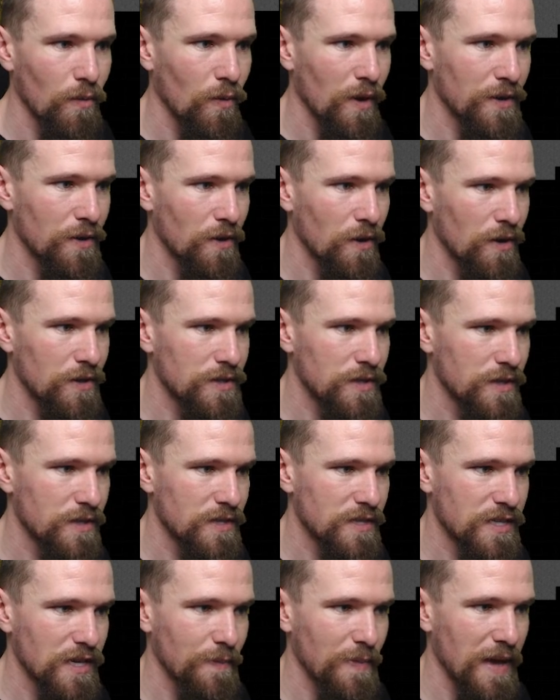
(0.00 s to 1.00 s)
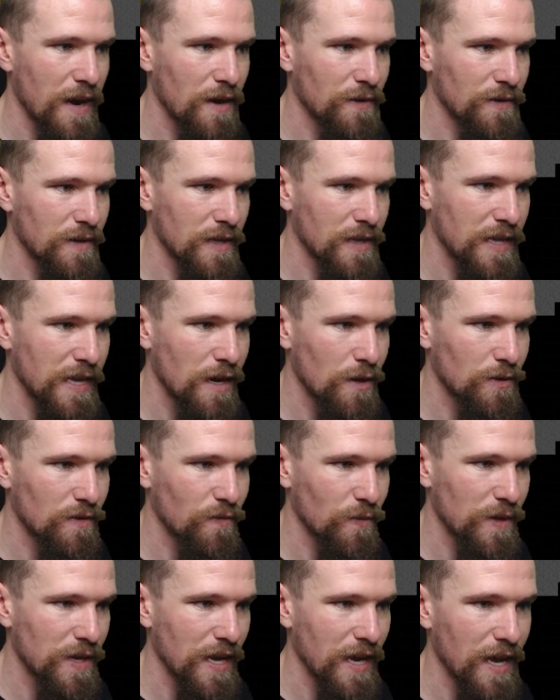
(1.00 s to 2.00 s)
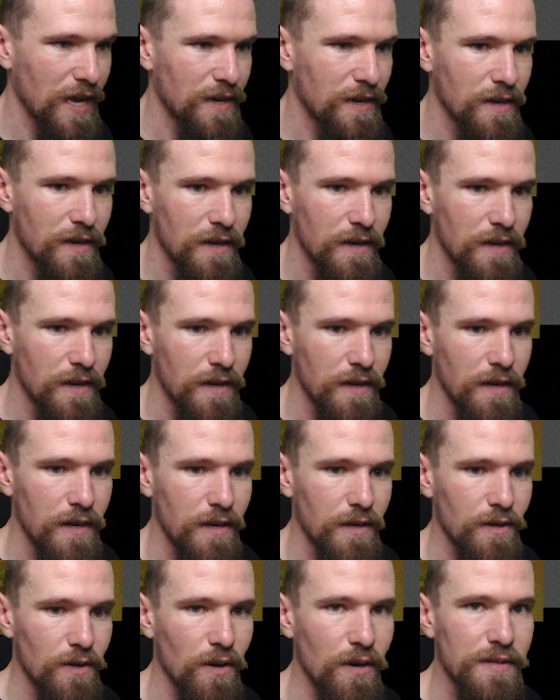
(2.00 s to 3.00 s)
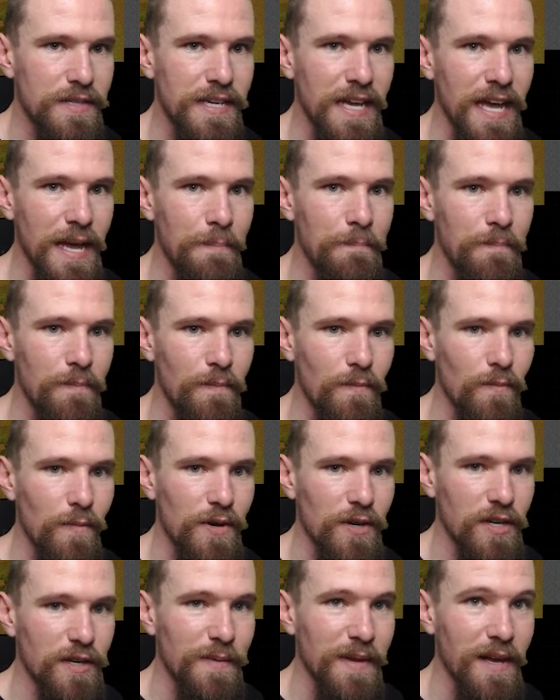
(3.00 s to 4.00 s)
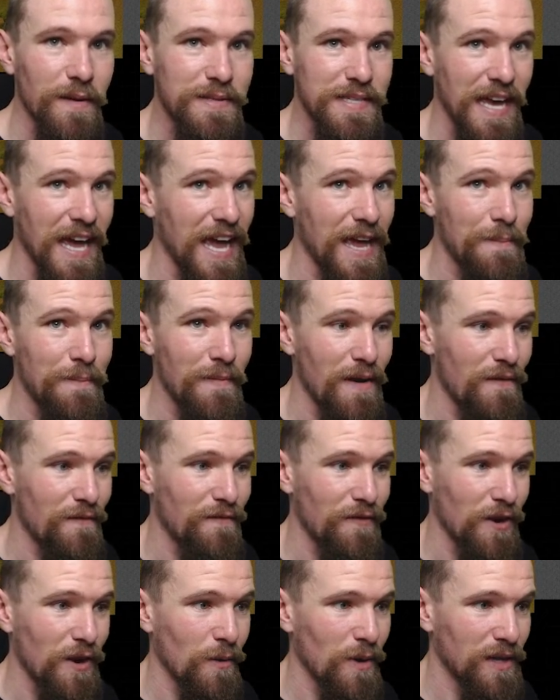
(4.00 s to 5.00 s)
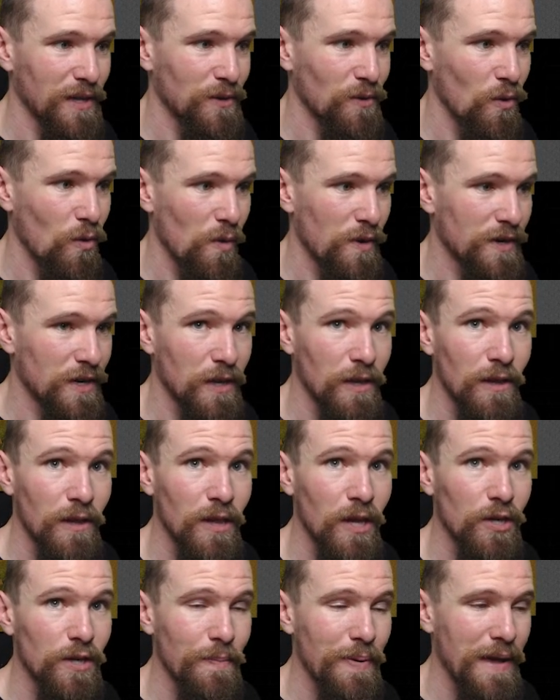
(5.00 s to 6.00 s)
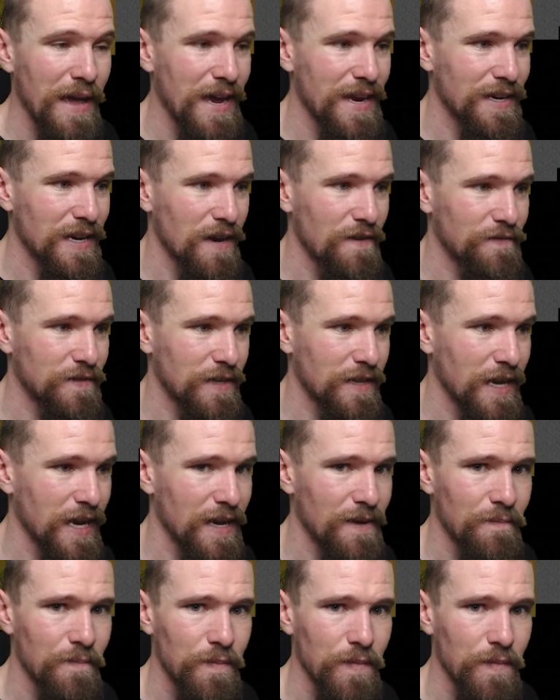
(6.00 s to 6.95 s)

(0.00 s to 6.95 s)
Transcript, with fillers: why not? Step out of the cloud if we can. God damn. we're not going to be able to aim very well at all. We're in a lot of pain after that.